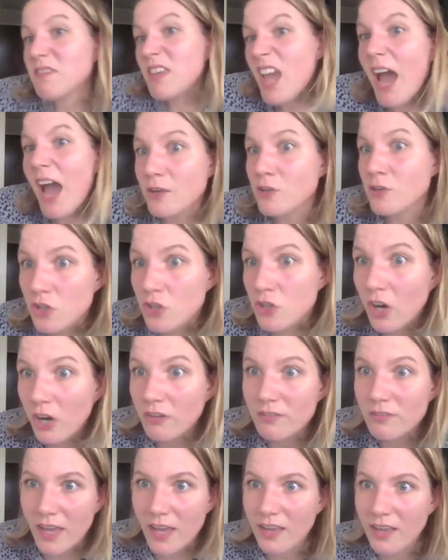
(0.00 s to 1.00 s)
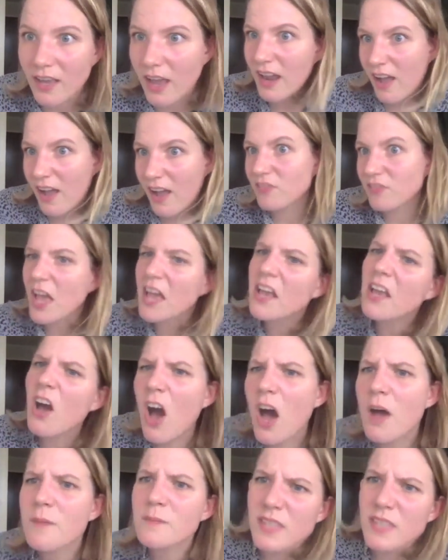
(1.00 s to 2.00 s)
Yeah, sure. Like I'd have like,
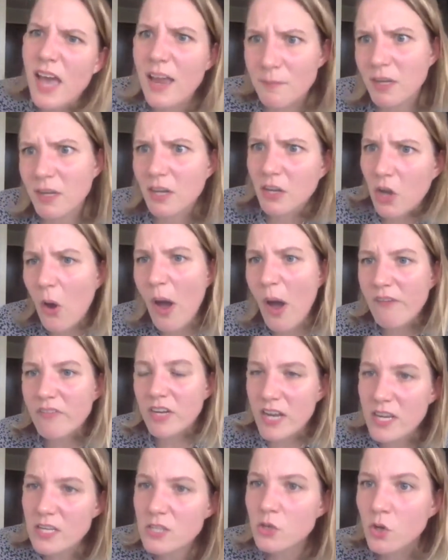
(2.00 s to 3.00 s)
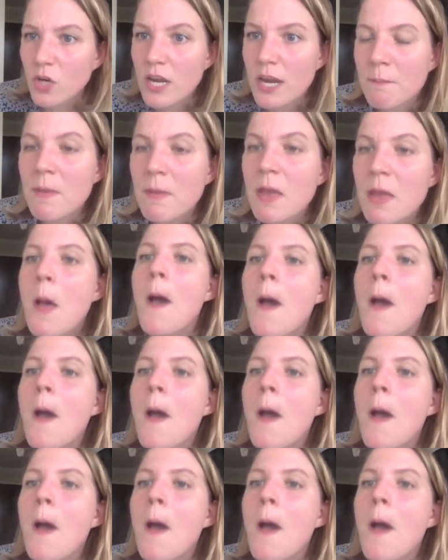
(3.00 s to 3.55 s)
oh, I'm sad, I'm gonna go have an ice cream.